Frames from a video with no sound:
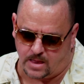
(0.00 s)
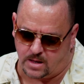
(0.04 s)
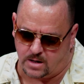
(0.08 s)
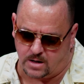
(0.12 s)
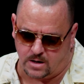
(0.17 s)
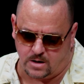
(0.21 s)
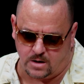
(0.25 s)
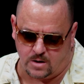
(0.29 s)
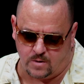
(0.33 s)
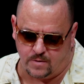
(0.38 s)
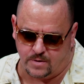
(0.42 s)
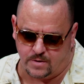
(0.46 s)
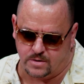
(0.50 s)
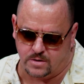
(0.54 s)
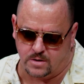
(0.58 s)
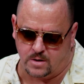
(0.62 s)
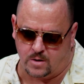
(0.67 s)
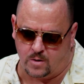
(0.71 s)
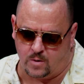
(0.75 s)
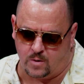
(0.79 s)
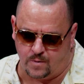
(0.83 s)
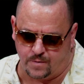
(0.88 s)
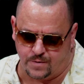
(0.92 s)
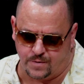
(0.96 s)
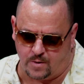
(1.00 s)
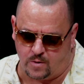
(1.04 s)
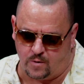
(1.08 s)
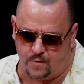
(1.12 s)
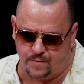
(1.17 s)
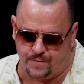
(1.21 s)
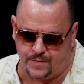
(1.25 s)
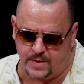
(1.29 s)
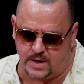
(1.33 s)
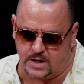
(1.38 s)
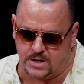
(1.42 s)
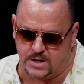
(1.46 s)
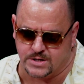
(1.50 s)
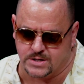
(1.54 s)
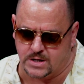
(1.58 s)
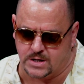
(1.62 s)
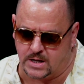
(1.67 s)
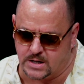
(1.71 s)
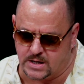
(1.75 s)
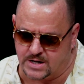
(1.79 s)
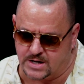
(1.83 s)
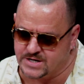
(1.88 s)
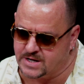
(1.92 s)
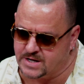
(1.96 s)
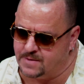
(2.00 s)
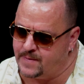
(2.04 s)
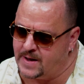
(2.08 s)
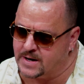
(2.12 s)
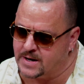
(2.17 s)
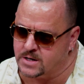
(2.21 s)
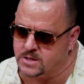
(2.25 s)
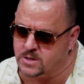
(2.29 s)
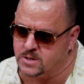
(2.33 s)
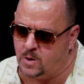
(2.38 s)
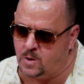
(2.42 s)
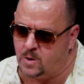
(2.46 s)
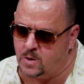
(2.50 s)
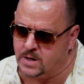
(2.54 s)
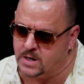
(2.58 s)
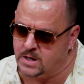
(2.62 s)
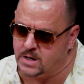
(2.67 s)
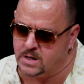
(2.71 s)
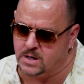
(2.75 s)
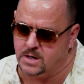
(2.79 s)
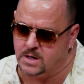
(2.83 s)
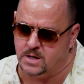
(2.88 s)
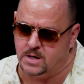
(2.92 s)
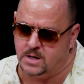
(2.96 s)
The whole thing is like, let's get back to talking.